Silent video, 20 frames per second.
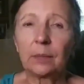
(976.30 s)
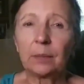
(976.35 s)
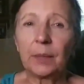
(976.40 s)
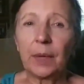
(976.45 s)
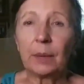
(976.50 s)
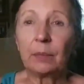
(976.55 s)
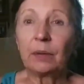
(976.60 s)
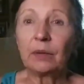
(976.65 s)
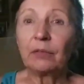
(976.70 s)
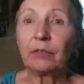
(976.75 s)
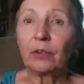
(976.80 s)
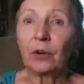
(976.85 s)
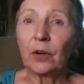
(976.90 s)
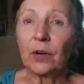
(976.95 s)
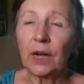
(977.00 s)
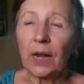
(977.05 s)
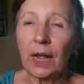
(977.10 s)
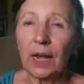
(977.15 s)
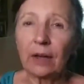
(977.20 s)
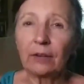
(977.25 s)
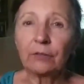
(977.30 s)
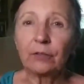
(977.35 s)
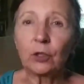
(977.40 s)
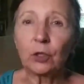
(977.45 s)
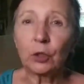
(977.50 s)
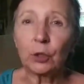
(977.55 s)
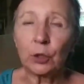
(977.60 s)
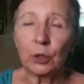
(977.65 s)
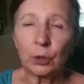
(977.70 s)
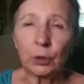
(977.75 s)
maybe for an
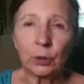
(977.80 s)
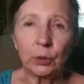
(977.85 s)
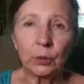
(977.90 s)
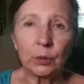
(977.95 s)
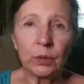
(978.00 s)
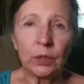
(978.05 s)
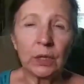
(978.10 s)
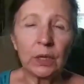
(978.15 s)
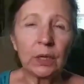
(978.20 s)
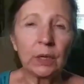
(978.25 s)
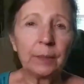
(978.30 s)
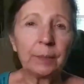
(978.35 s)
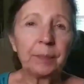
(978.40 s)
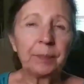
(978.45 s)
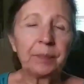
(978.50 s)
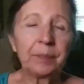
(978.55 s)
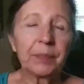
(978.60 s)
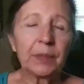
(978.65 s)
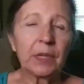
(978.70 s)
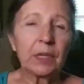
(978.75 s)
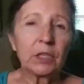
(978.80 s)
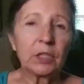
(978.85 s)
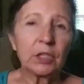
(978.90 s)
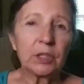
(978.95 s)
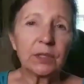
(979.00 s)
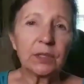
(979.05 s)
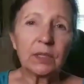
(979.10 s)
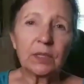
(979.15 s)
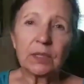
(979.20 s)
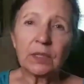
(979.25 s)
afternoon,
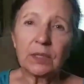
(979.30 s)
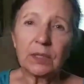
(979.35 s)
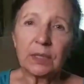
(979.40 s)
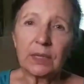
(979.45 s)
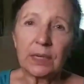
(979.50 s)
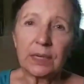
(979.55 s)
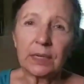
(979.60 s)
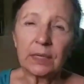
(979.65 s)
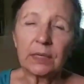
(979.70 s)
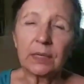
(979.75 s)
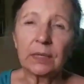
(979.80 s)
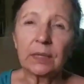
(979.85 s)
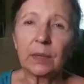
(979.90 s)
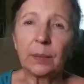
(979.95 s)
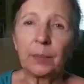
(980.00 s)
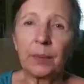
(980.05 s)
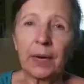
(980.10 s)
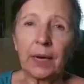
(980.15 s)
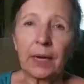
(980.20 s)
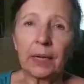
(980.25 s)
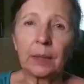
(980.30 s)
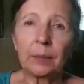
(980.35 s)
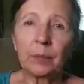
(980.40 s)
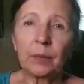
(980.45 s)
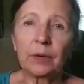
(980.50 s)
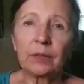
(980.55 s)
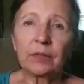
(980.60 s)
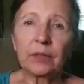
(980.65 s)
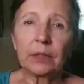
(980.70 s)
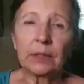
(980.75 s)
just to stand at the bottom
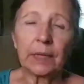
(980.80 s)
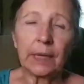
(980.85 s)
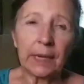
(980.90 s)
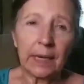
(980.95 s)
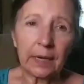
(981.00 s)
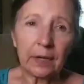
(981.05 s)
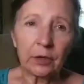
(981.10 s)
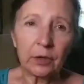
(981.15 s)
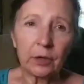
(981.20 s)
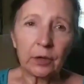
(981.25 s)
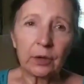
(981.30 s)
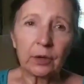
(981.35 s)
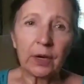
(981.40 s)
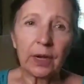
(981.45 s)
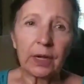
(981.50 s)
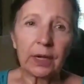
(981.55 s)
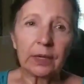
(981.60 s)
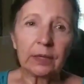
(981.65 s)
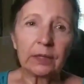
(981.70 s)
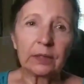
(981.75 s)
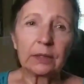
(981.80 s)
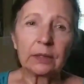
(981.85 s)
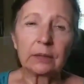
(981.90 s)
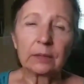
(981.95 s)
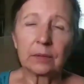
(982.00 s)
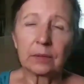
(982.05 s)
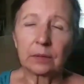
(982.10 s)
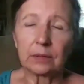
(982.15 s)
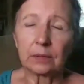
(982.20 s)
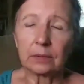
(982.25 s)
of the ladder and
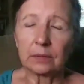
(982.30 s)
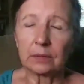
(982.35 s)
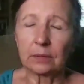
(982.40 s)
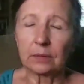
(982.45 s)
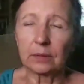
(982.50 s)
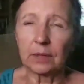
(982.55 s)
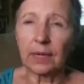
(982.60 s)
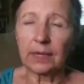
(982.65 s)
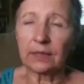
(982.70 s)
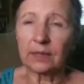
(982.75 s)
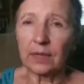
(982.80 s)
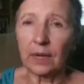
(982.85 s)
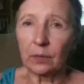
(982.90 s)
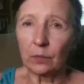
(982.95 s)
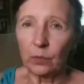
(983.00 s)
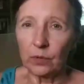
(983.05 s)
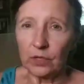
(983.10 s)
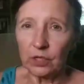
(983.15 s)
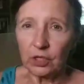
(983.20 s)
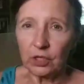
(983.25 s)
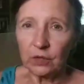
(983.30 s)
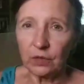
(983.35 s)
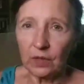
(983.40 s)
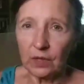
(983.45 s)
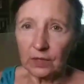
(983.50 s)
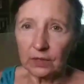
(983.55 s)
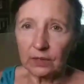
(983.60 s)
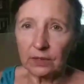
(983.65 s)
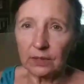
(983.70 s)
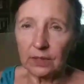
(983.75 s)
as I reach
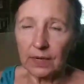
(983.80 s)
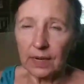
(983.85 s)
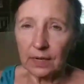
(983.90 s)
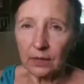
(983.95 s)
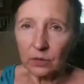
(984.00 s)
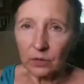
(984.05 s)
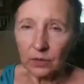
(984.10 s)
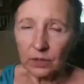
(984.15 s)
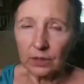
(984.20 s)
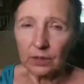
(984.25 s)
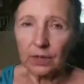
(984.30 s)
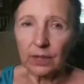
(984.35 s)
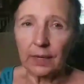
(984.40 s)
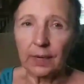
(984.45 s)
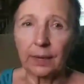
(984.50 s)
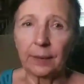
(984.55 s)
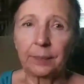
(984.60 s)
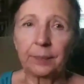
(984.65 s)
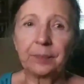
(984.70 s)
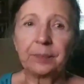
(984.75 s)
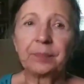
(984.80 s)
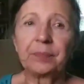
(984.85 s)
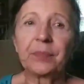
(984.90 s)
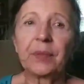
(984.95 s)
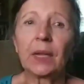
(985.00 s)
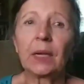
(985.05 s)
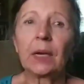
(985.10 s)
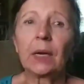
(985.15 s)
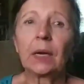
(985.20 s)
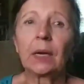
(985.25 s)
things down to them,
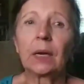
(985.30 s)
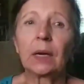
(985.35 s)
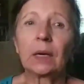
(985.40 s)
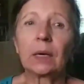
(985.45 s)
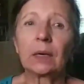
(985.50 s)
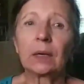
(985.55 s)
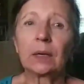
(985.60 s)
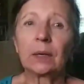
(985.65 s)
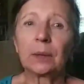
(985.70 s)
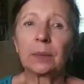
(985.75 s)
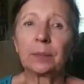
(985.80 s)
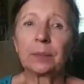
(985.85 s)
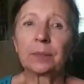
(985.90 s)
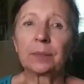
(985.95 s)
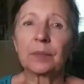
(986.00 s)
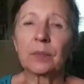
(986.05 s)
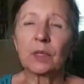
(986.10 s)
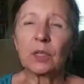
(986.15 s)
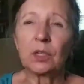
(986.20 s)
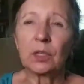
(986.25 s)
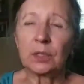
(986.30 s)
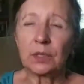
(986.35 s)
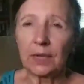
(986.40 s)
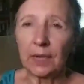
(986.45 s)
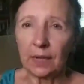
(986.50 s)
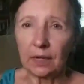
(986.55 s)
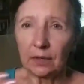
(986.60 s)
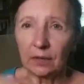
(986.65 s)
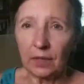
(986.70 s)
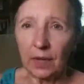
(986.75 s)
um, to
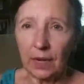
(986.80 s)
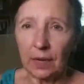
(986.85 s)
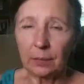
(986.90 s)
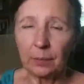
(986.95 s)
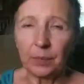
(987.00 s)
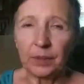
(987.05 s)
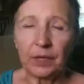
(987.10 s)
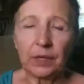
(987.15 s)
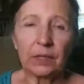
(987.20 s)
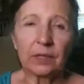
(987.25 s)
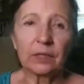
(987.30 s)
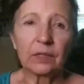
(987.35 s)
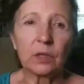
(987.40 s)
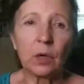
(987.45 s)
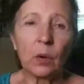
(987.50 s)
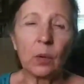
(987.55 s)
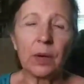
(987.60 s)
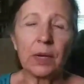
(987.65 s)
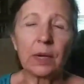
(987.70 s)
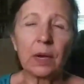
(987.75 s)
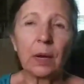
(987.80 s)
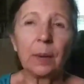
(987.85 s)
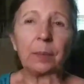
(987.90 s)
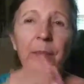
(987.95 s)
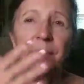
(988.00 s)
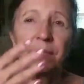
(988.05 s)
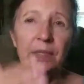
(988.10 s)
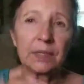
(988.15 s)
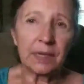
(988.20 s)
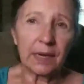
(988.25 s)
take that. Because going
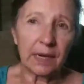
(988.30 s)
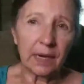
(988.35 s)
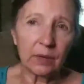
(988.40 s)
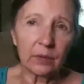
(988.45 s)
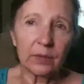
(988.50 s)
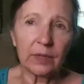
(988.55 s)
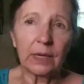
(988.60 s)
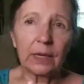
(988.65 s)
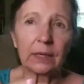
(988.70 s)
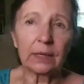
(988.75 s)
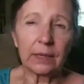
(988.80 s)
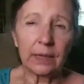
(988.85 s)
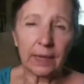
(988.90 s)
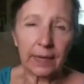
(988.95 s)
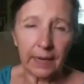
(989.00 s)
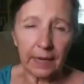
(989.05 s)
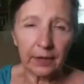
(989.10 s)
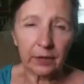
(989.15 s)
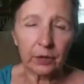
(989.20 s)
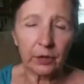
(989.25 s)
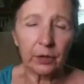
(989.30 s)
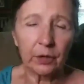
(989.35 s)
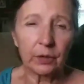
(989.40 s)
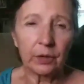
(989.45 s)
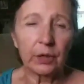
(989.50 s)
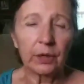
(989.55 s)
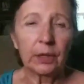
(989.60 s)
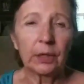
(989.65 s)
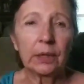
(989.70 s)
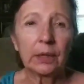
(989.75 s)
up and down that ladder,